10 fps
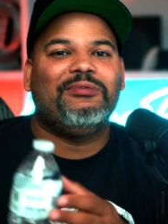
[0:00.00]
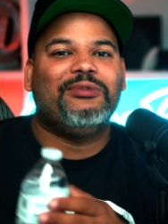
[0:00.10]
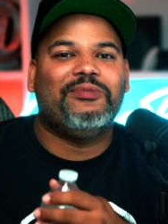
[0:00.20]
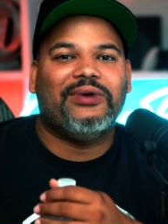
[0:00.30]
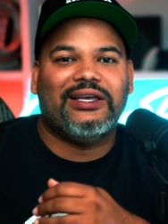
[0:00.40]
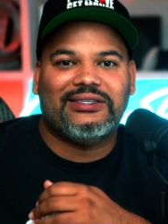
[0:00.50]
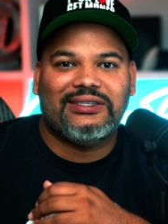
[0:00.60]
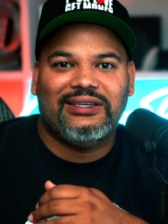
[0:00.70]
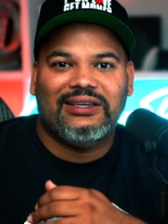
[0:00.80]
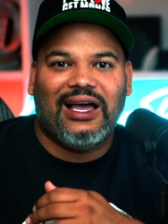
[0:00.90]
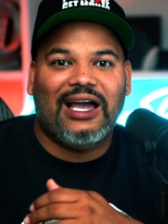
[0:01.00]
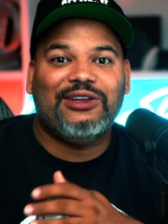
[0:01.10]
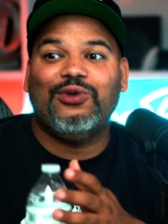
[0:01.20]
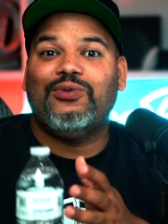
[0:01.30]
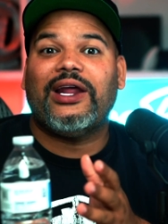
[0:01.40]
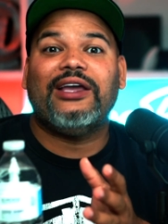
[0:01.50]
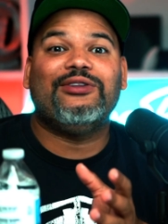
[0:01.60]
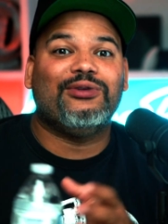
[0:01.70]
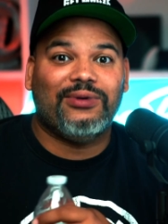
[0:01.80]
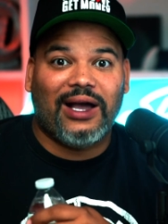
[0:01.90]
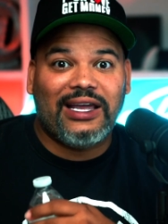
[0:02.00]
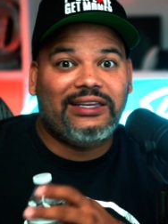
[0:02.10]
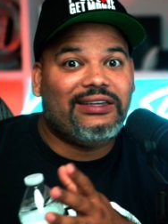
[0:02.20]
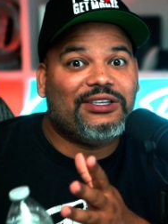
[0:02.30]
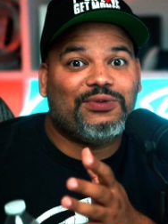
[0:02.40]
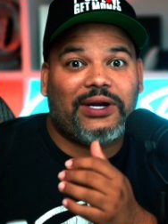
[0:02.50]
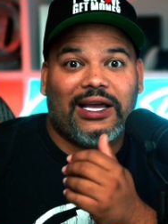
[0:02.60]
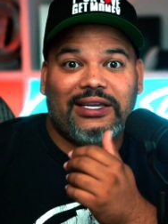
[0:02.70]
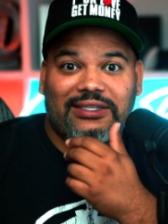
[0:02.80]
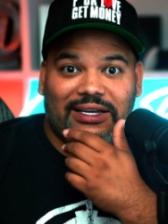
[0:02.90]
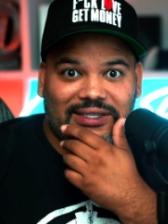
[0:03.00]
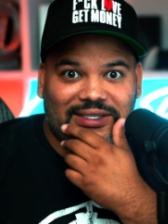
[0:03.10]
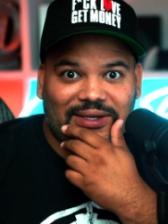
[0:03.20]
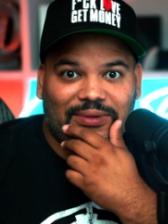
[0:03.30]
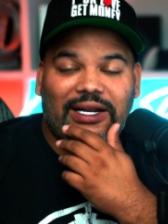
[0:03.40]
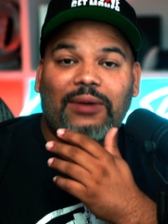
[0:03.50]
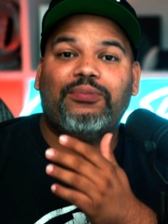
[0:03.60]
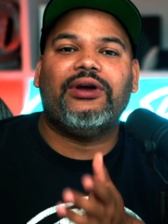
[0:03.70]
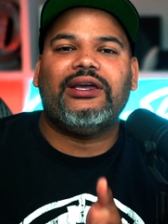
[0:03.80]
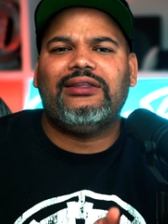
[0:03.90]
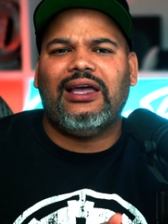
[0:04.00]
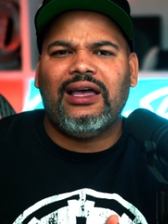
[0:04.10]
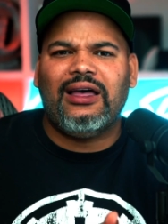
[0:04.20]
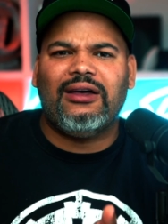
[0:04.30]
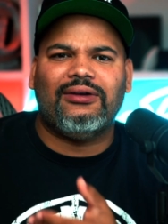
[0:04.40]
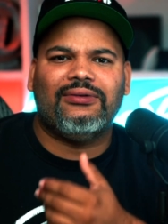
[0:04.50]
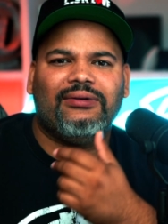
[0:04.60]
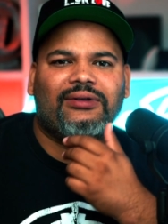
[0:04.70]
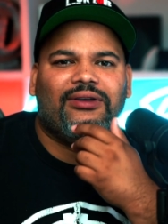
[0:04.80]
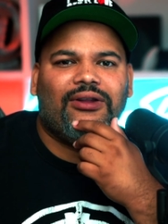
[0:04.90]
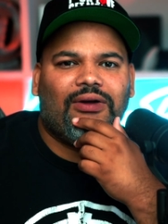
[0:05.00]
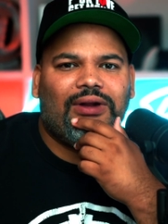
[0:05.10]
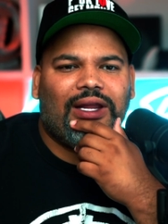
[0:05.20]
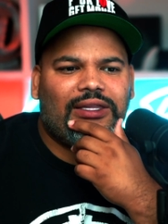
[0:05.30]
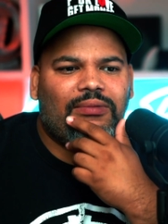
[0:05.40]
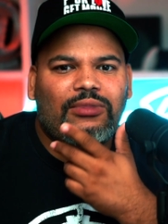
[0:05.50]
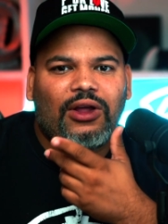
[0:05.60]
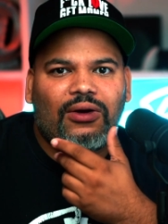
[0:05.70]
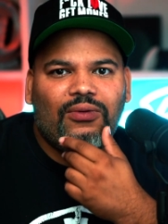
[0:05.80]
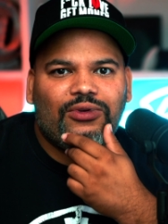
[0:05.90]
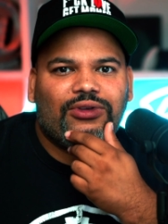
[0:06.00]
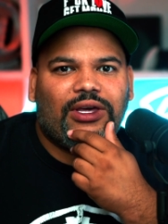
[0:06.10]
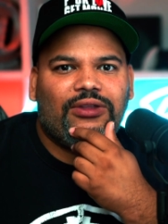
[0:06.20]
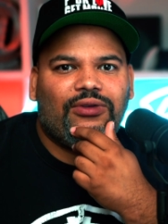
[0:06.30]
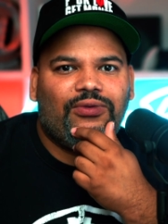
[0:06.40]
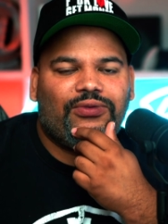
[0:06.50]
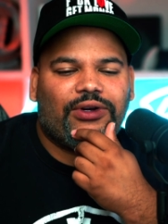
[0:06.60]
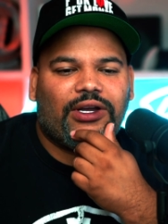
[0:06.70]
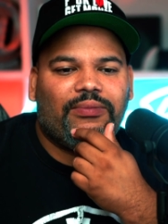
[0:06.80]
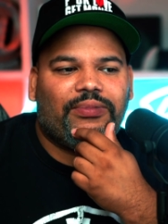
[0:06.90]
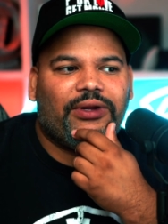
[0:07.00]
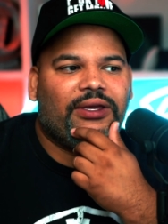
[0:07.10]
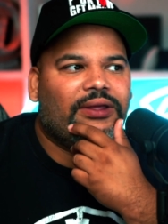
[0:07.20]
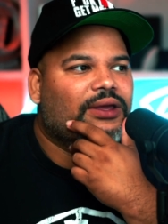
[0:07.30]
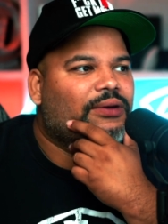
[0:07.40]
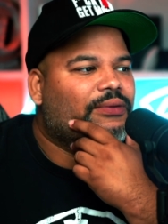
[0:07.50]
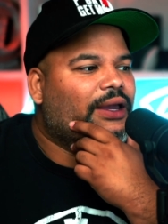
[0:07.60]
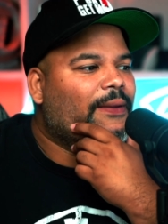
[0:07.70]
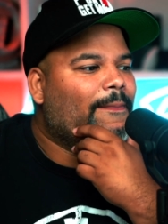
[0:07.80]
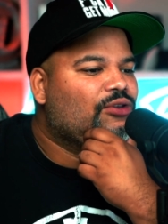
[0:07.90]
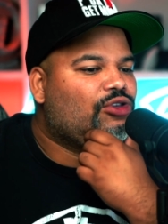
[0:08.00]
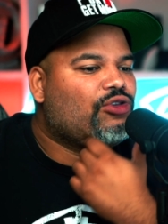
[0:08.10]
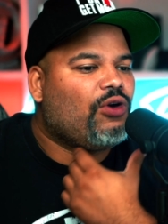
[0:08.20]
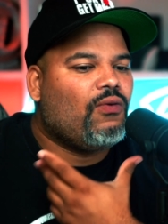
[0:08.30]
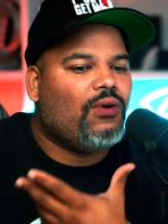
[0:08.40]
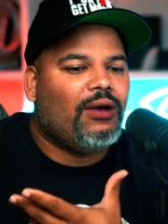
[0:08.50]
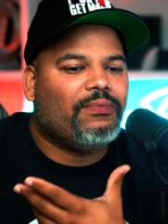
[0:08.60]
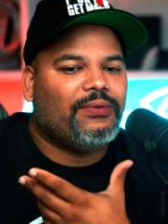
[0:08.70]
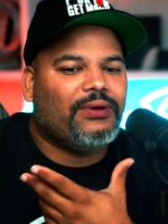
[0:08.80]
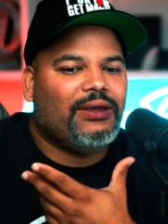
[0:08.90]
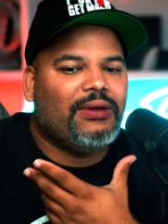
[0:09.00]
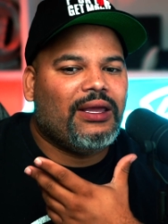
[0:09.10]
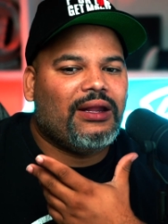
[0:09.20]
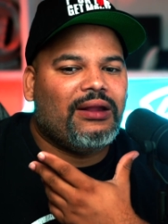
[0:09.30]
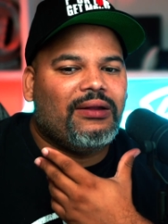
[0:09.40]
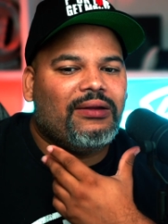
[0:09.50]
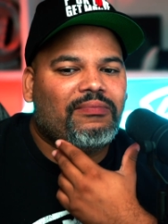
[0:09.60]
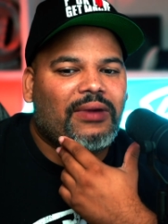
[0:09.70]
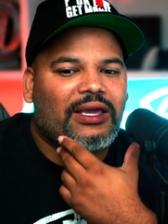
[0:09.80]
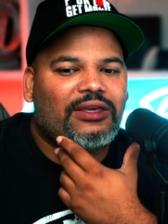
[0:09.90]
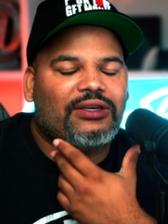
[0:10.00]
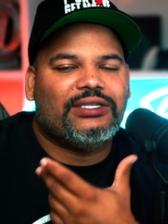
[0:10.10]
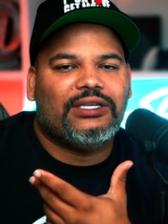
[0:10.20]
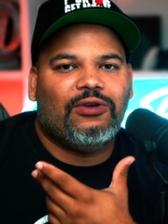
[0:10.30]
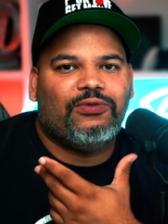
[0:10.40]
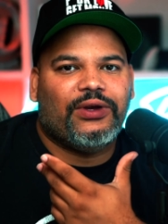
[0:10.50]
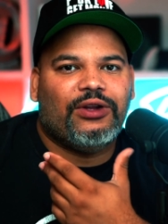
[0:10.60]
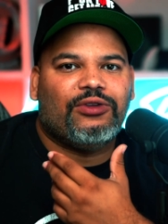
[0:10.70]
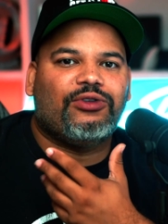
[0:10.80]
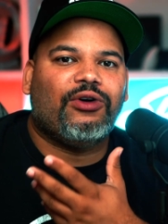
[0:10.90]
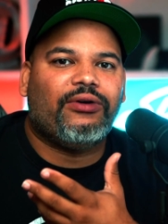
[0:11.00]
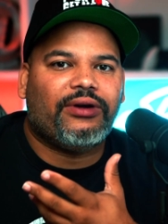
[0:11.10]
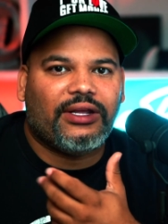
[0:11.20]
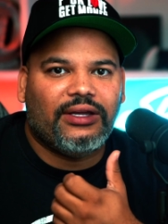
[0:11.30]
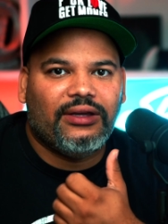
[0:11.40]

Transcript: the best. I do what I do. I does what I does. Right? Like break it down. You know, let them know what you can do for the company. Right? Show up and, and, and make yourself an authority